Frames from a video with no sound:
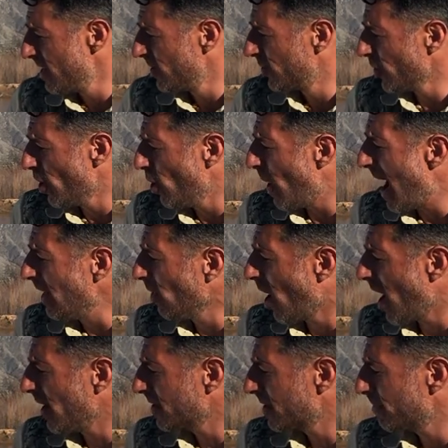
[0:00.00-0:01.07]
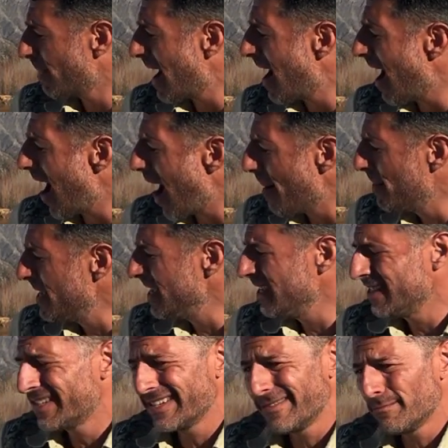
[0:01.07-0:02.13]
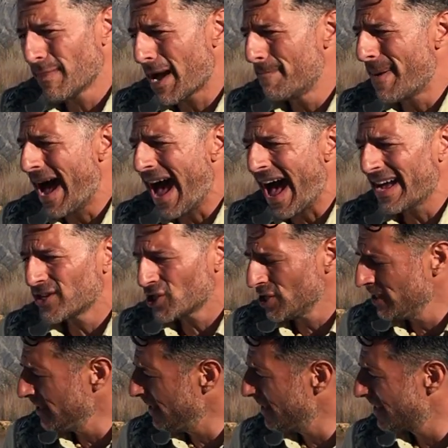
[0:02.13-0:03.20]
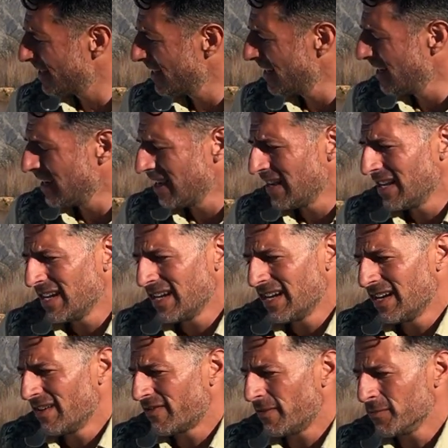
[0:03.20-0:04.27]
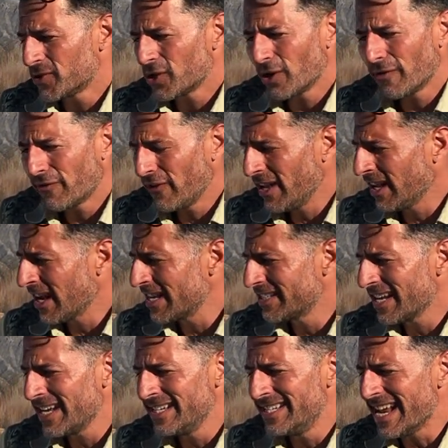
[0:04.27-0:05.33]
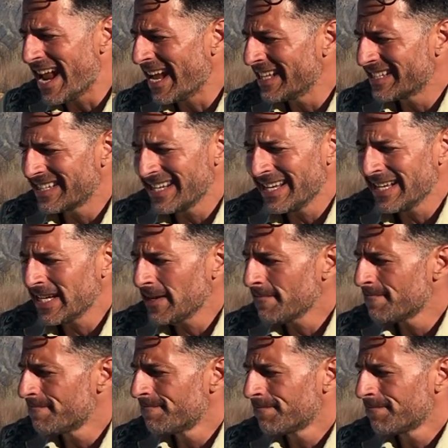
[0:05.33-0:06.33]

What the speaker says: So I lost my hobbies, my passions, from surfing, I said, dancing,